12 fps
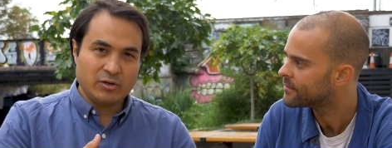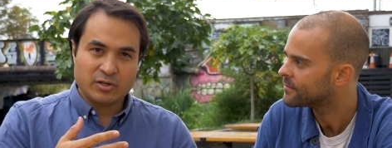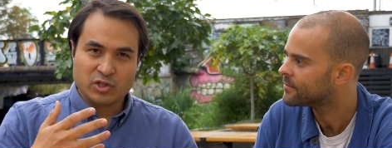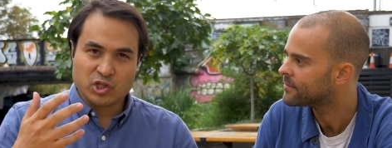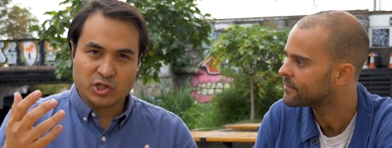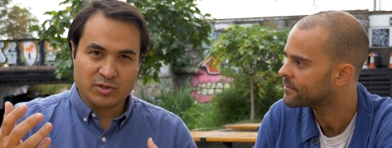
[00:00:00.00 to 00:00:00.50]
Speaker 1: you
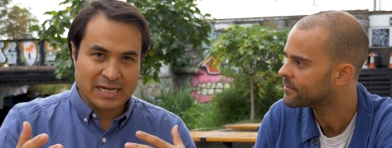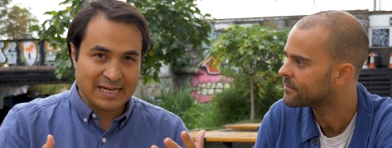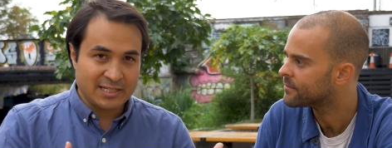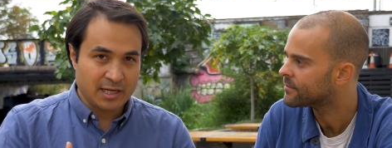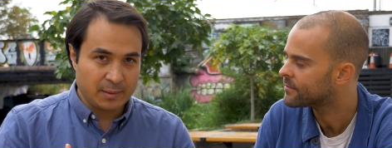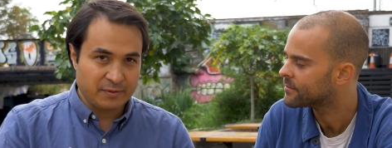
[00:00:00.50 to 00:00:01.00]
can choose
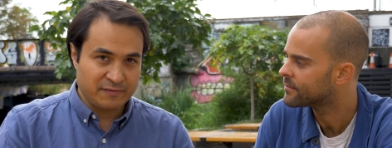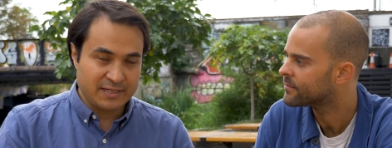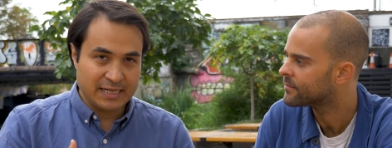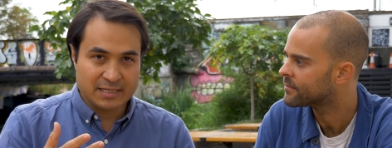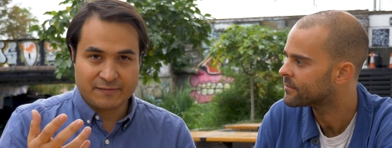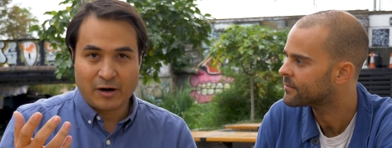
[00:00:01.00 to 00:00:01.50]
any type of
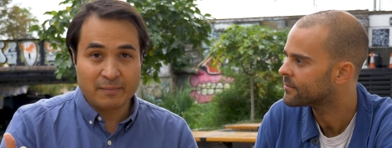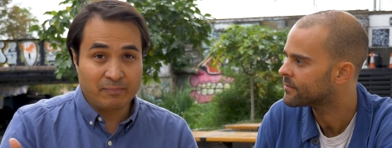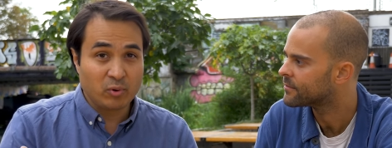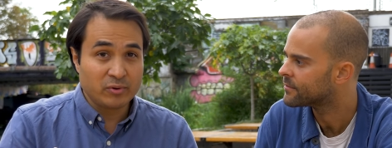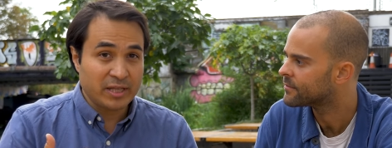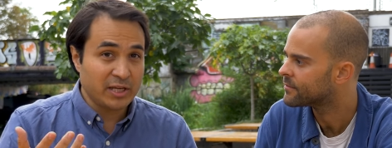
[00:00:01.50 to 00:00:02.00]
tea. It's very
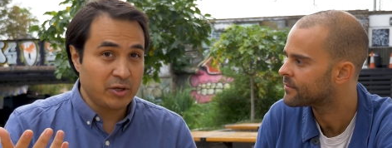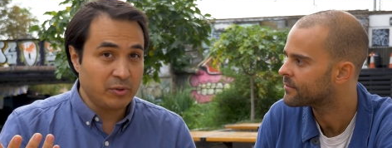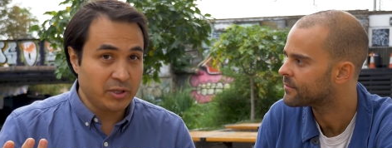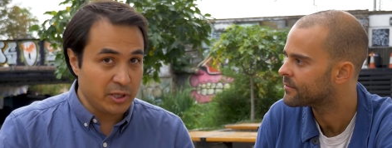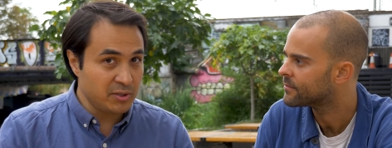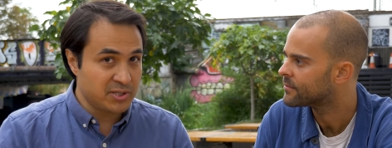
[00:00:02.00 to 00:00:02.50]
important that you
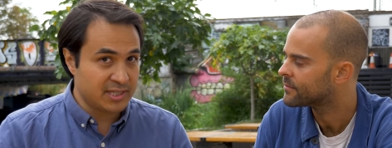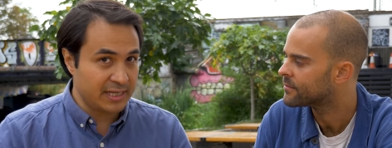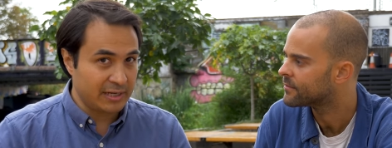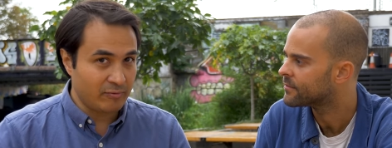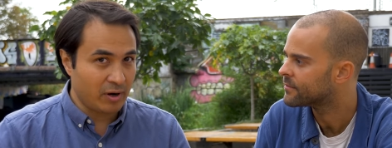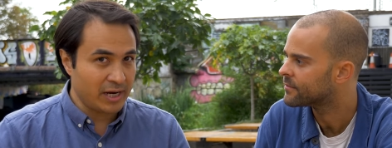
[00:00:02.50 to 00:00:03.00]
use
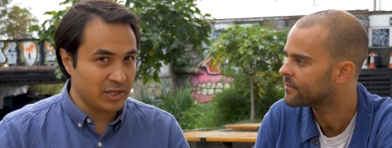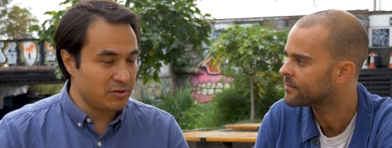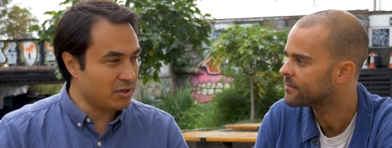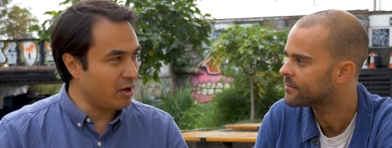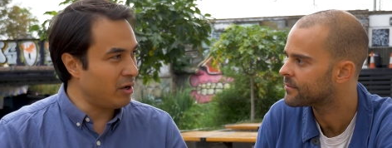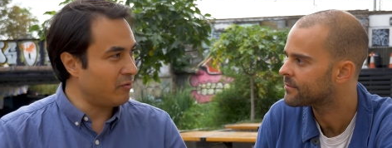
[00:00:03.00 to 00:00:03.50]
tea, right?
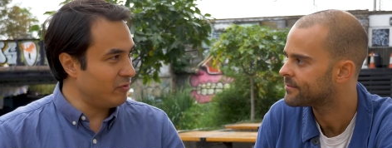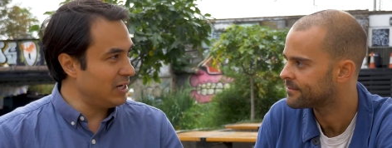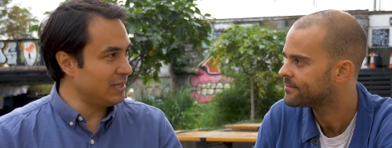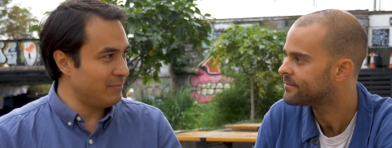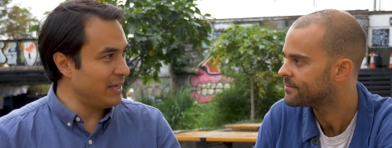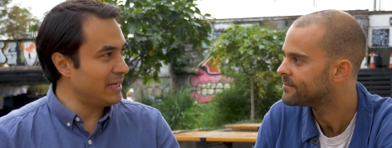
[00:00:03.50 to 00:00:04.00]
You can't
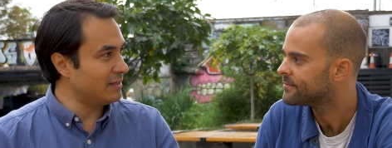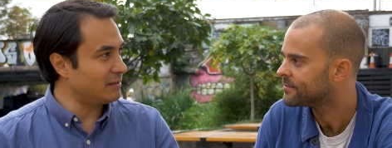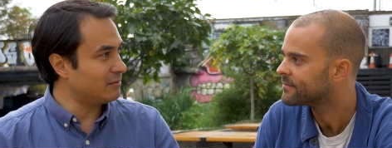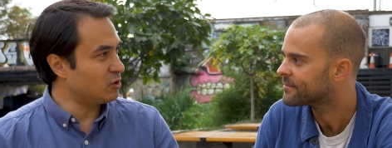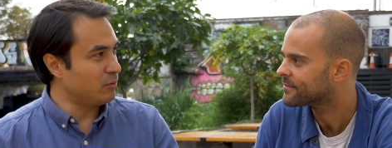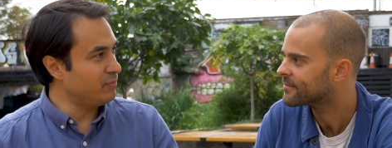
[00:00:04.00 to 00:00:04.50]
really make
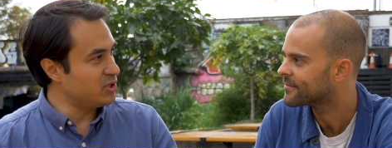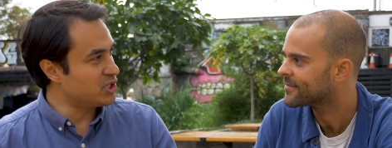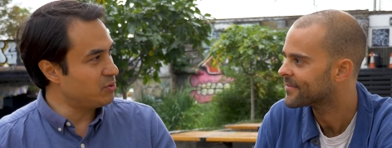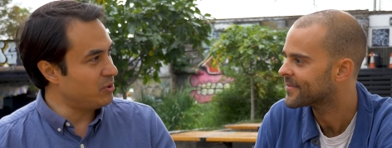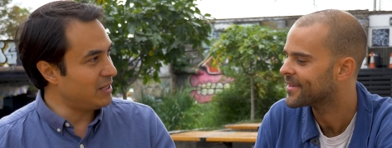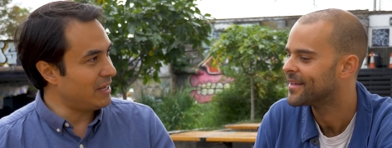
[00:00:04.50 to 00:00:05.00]

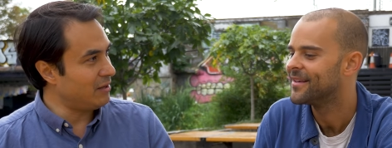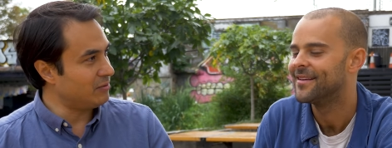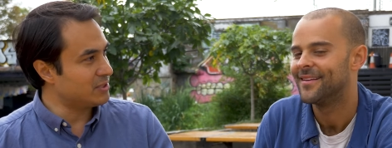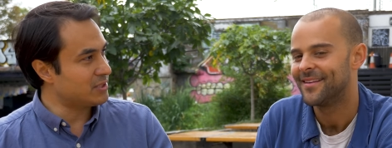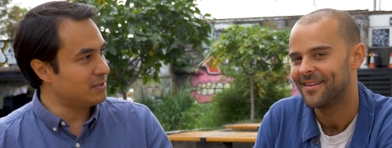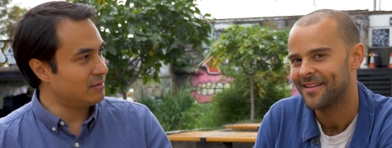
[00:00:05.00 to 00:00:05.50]
kombucha
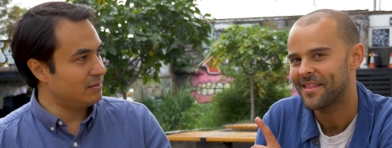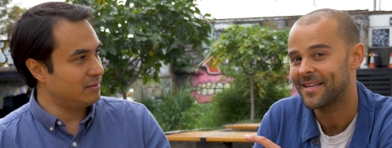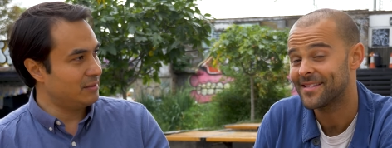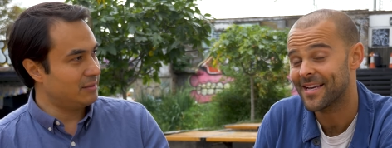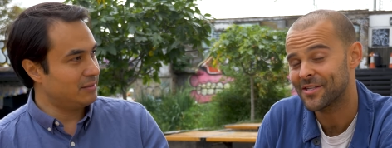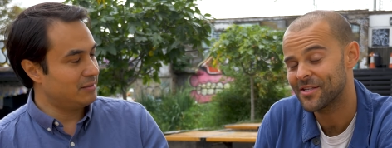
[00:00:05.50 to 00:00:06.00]
without.
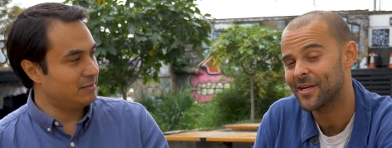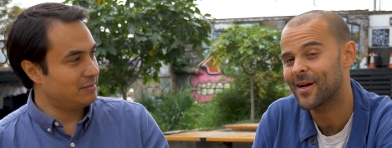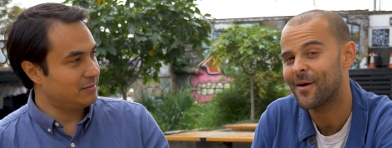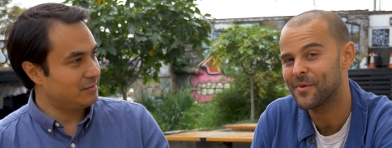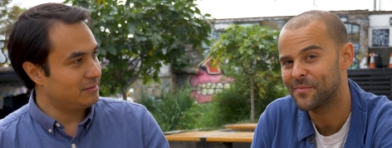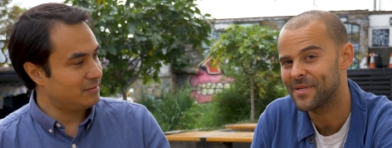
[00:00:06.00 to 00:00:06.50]
Speaker 2: That's actually a
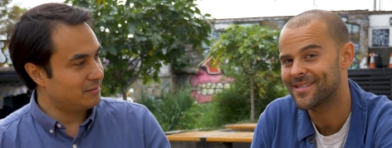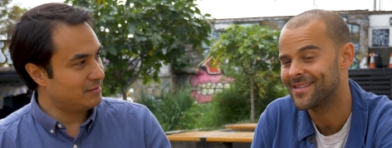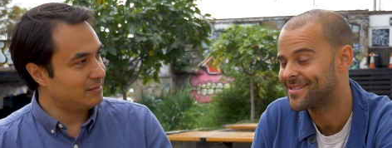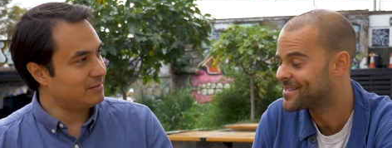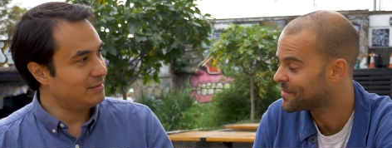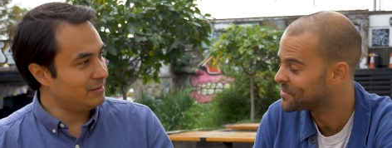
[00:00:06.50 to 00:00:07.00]
common
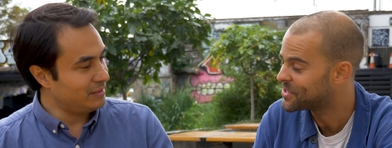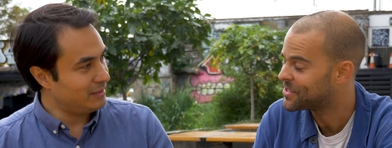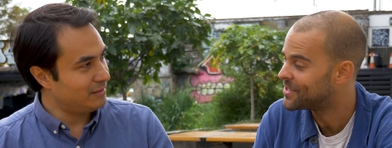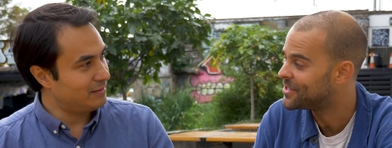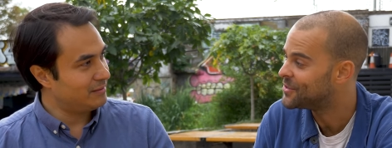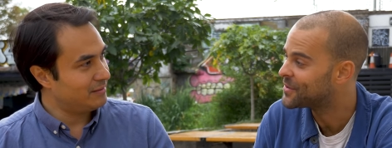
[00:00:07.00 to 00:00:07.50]
misconception.
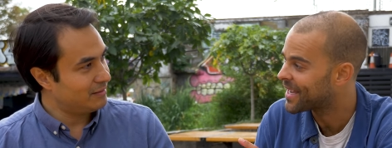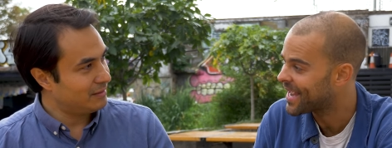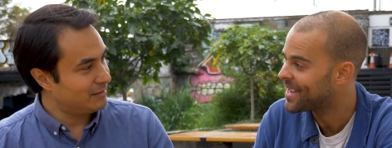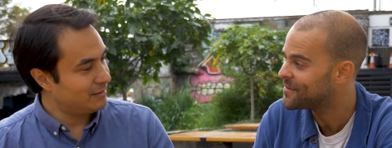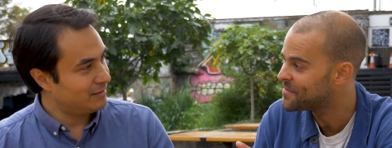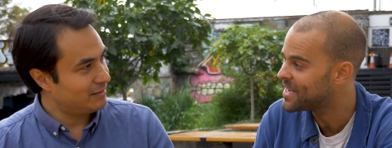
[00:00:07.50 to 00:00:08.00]
Yeah. You
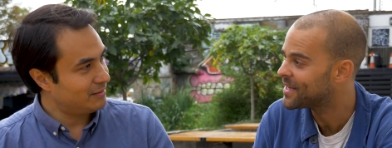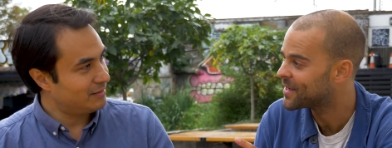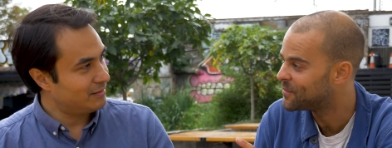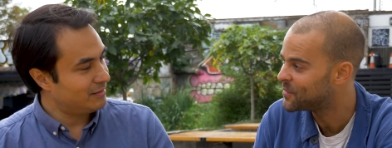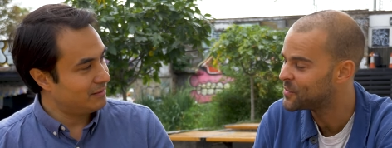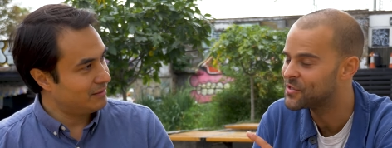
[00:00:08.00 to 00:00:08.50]
can make
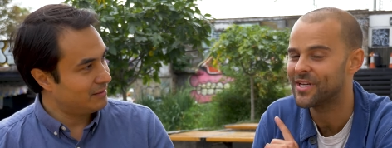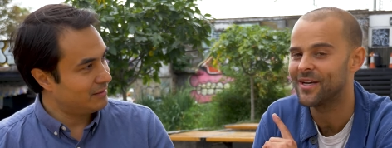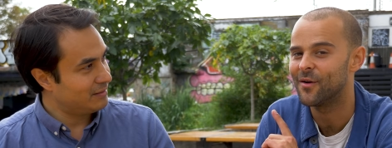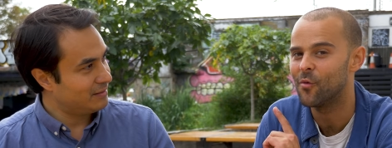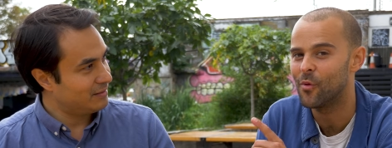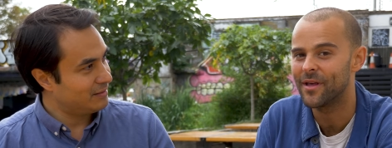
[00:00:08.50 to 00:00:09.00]

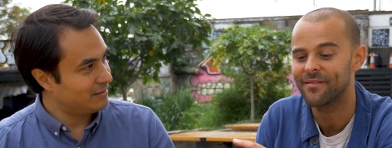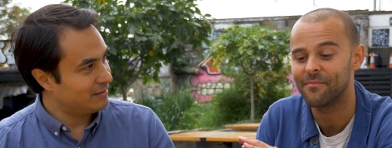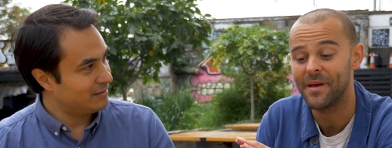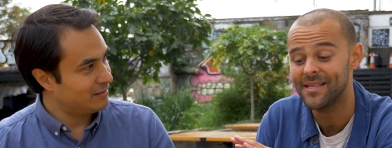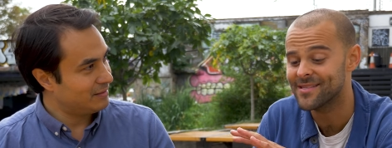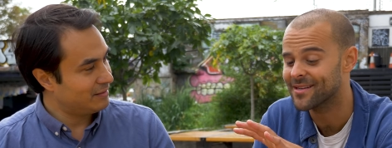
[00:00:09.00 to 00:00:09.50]
kombucha with
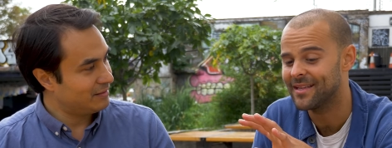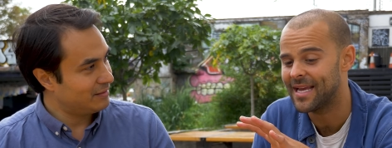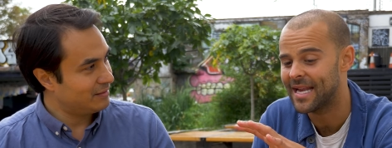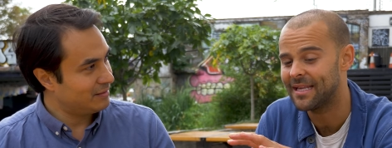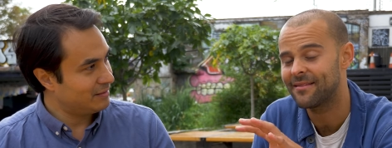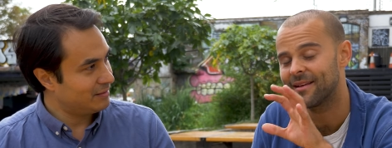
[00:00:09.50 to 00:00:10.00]

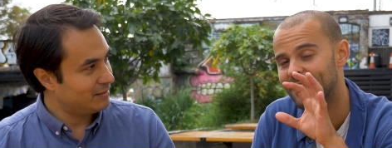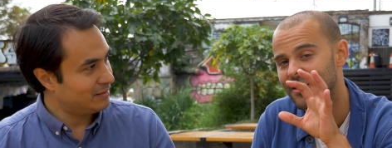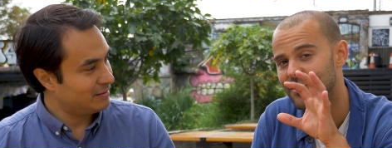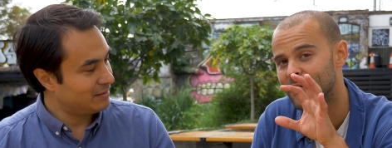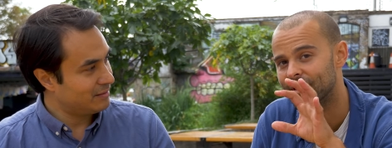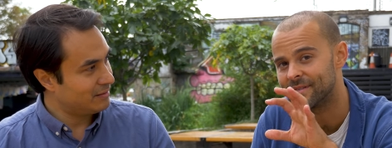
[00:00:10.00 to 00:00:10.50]
basically anything that
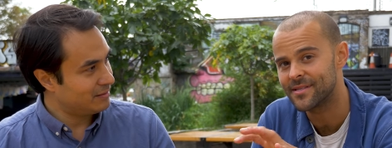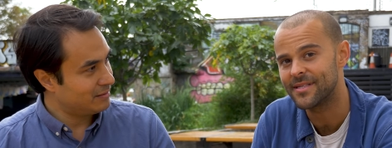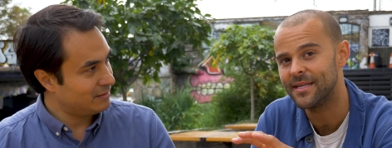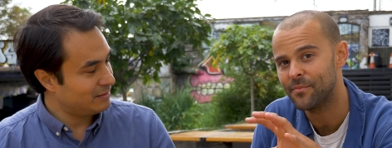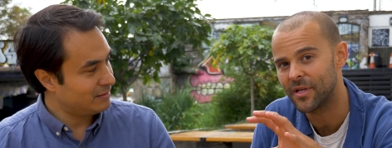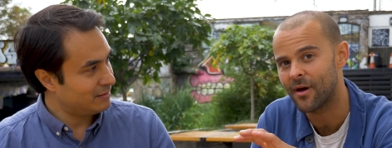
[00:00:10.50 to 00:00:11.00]
you can
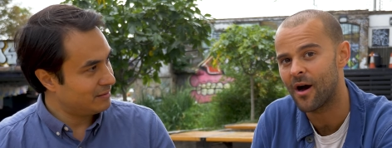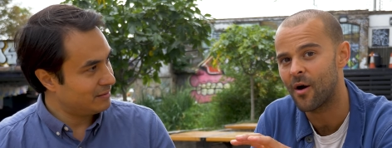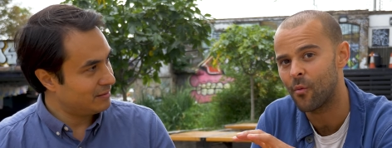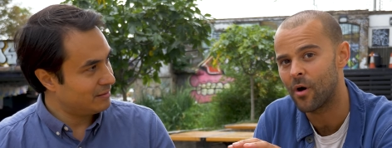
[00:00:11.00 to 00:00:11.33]
steep in hot